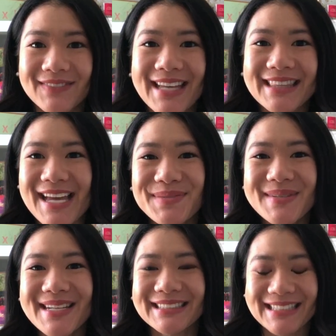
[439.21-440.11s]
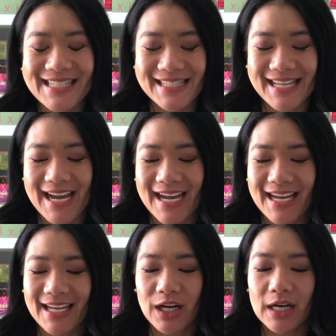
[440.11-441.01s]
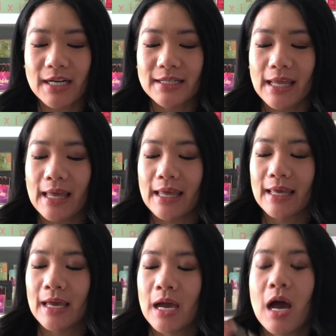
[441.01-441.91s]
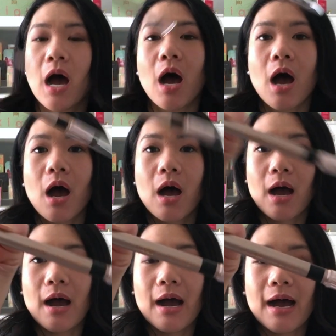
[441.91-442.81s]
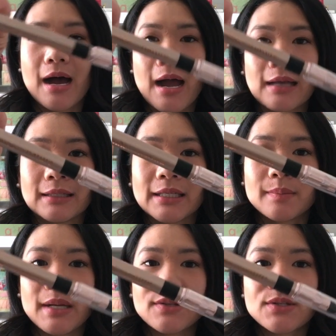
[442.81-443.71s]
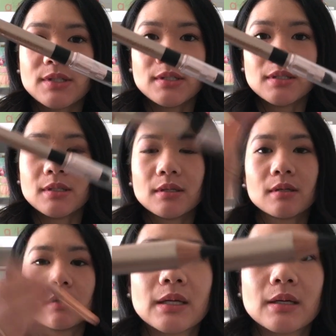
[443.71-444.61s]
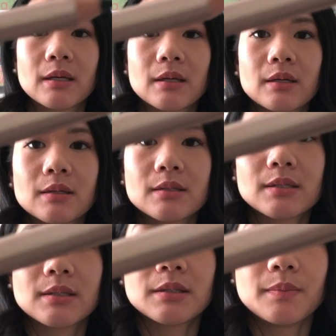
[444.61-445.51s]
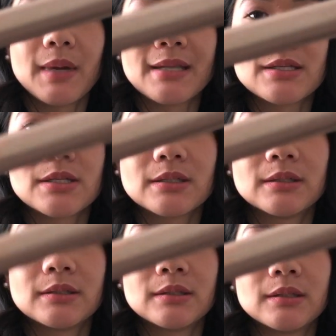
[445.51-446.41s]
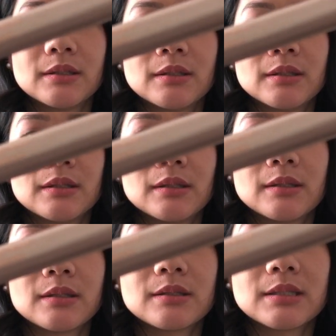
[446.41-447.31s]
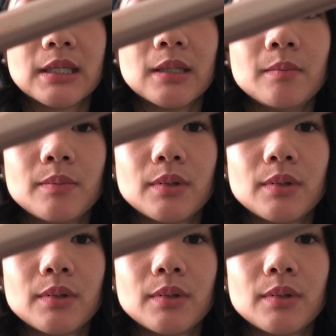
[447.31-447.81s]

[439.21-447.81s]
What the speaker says: And last but not least, I got a eyeliner pencil. It's a little pencil tip